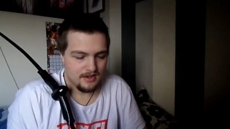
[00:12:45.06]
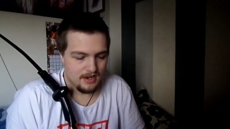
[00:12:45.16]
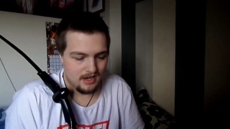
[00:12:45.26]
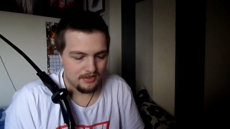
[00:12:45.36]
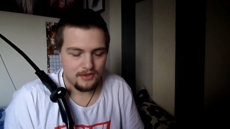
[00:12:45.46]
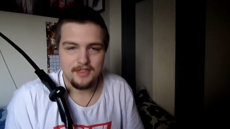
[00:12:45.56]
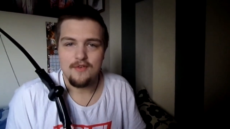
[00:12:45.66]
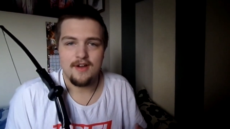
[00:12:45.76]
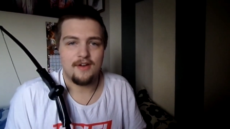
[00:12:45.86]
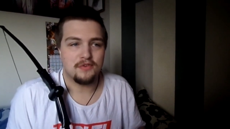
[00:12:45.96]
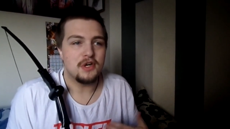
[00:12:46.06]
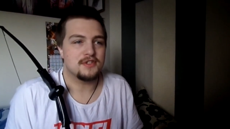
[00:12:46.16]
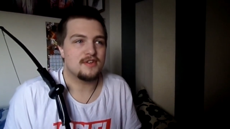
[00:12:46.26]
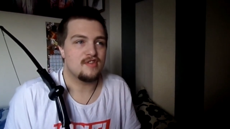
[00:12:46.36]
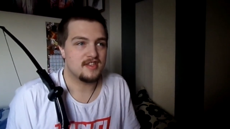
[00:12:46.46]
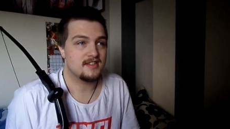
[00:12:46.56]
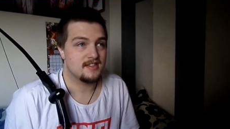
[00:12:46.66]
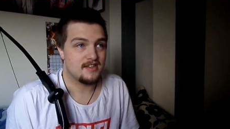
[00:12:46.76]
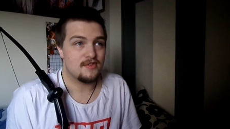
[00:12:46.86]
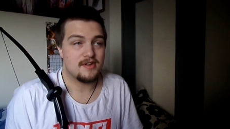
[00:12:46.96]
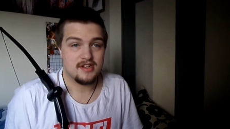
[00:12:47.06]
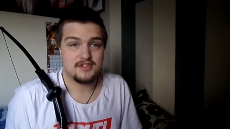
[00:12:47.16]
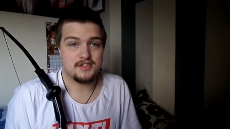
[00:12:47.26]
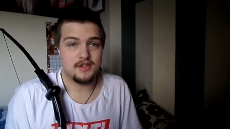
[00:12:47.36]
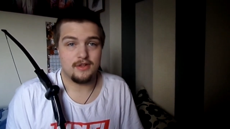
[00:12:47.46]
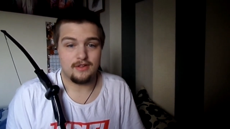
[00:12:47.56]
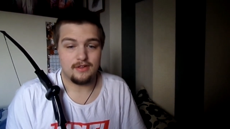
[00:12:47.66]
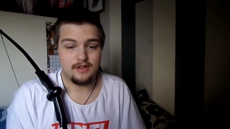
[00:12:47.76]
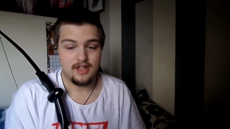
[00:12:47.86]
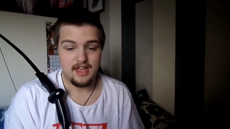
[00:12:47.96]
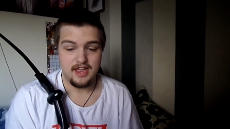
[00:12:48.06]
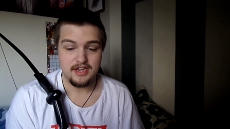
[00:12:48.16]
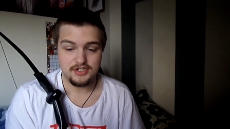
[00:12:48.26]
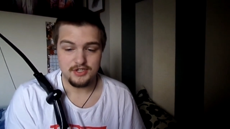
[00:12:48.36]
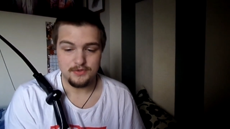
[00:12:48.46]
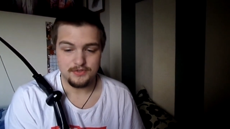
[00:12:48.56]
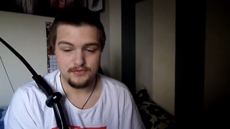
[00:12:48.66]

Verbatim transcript: although there, of course, there is a, there are still issues,